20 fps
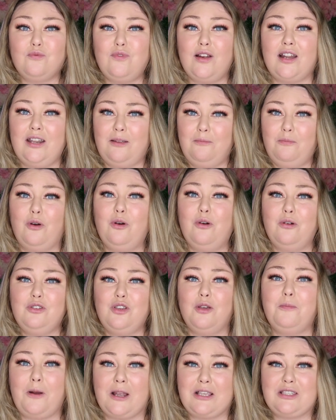Really important
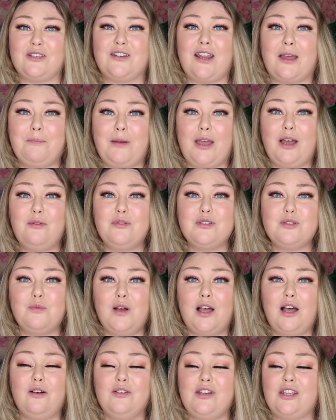you press on that bell as
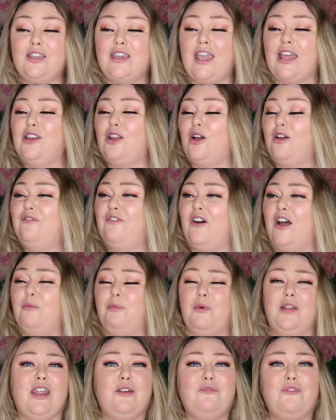well, and then you get notified
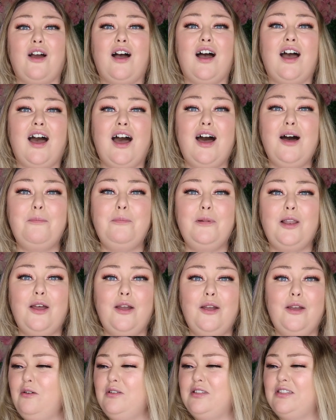whenever I
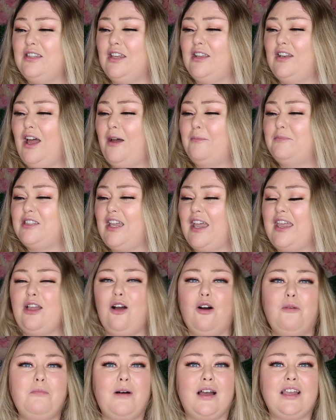upload an update
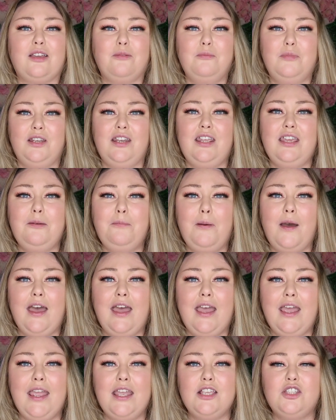on my community
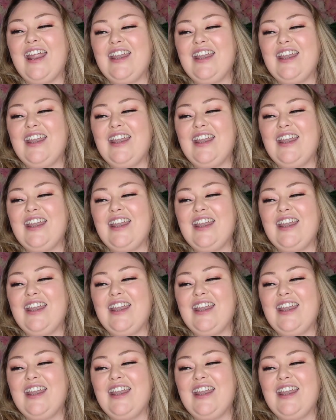page.